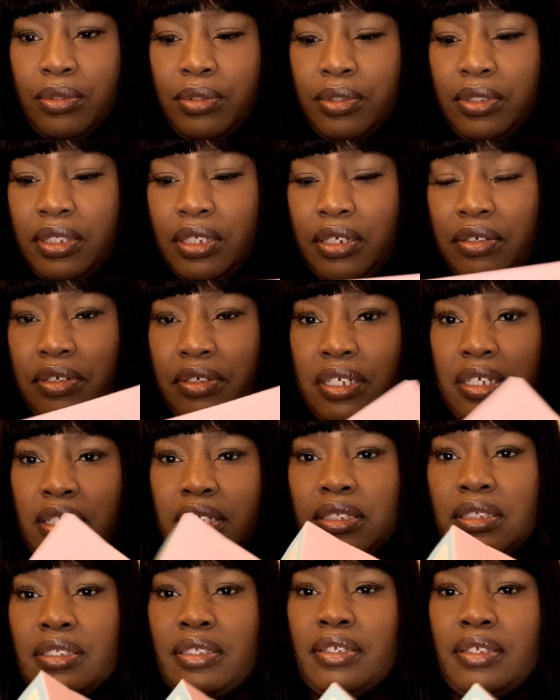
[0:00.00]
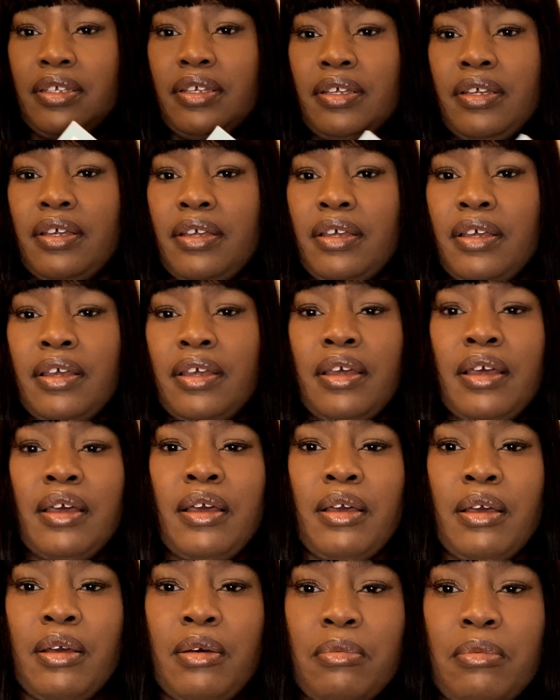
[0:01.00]
series
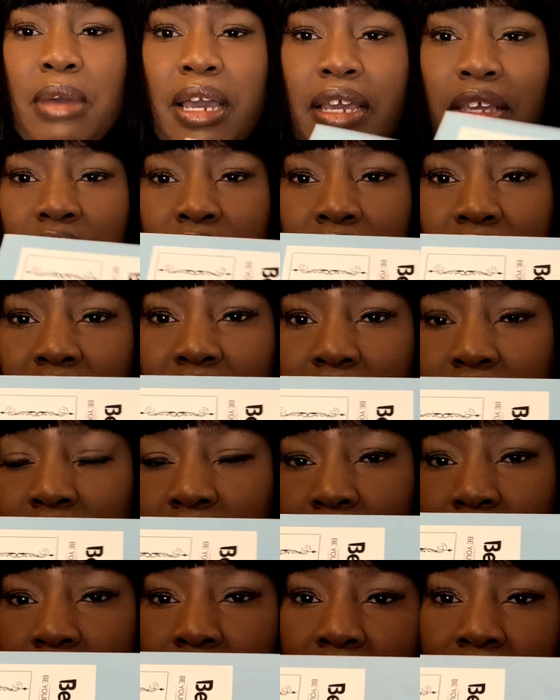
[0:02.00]
by UNICE.